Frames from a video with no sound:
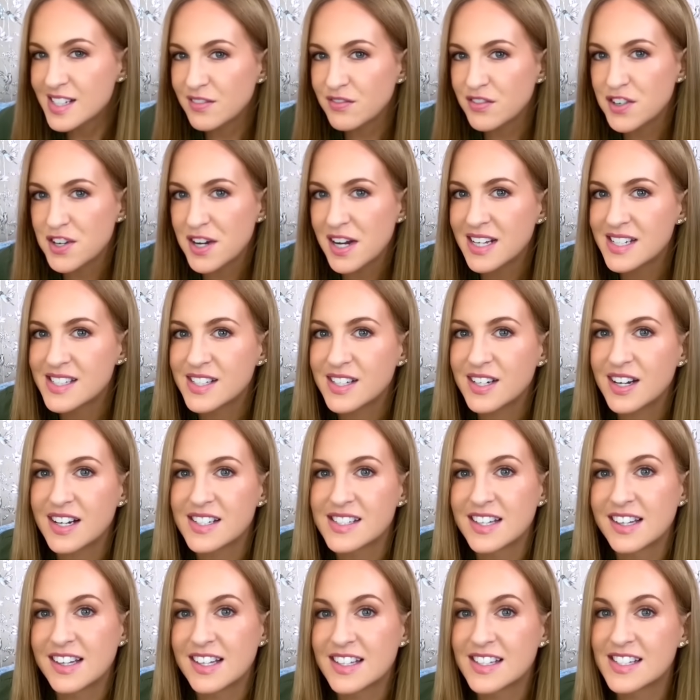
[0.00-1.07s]
it for today. See you guys
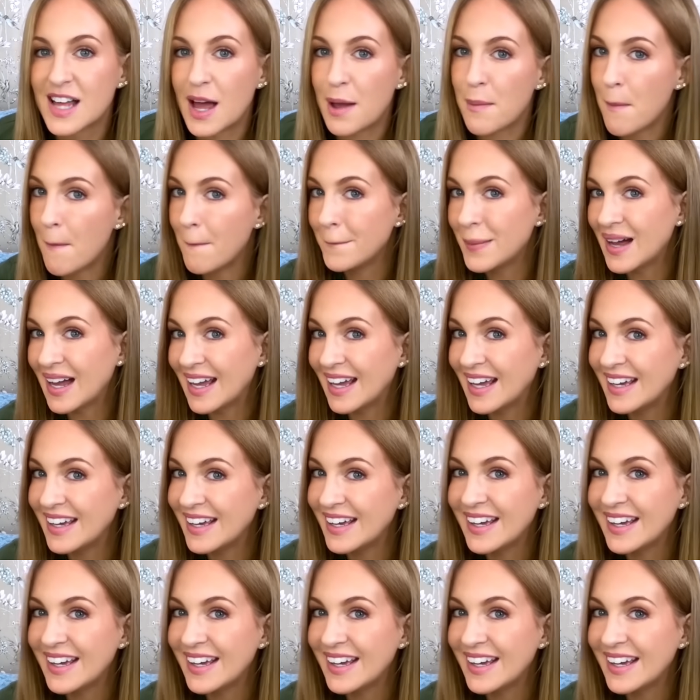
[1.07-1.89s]
on the inside. Bye.